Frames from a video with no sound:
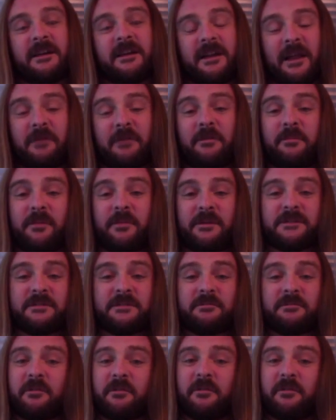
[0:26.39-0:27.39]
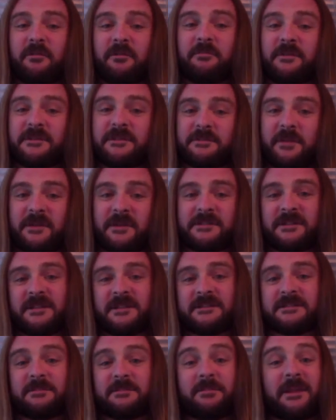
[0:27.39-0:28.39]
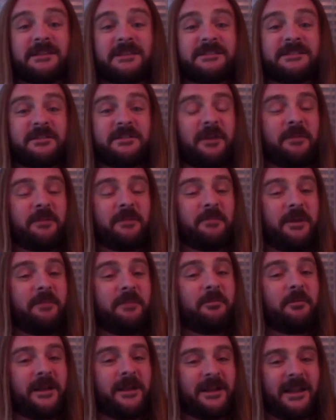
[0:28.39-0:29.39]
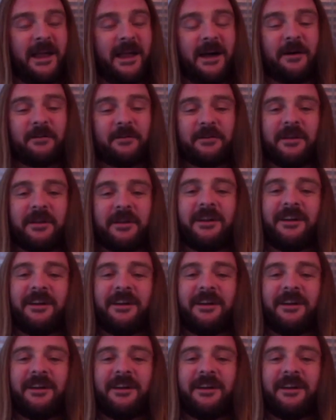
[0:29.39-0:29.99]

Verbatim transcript: cloud computing recruitment specialist, placing great people in cloud,